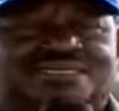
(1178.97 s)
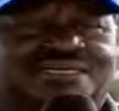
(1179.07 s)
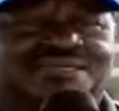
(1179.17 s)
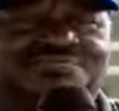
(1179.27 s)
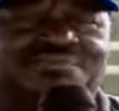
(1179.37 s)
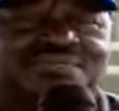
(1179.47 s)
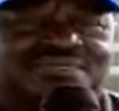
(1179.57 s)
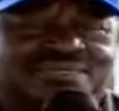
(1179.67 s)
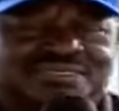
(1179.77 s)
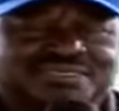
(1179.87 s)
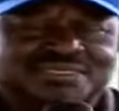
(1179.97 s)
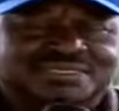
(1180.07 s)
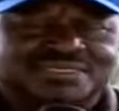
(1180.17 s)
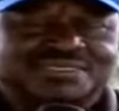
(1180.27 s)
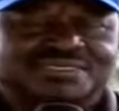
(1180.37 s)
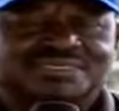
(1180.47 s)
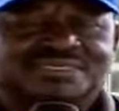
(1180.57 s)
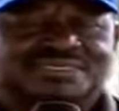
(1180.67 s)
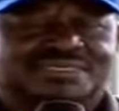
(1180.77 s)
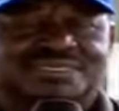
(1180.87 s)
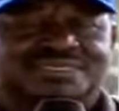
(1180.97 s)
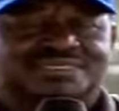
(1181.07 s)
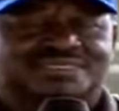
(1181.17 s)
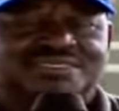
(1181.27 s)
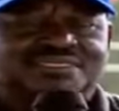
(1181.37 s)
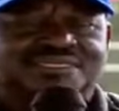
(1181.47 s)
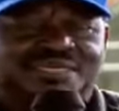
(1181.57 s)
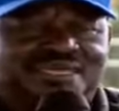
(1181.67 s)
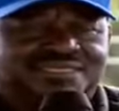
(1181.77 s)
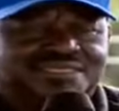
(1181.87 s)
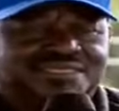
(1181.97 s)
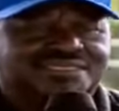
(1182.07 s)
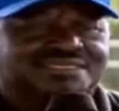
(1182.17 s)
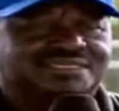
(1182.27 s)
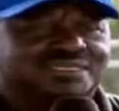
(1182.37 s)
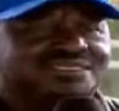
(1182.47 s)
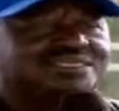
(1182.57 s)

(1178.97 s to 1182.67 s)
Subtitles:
na Paul Gay, J.D. Kali, na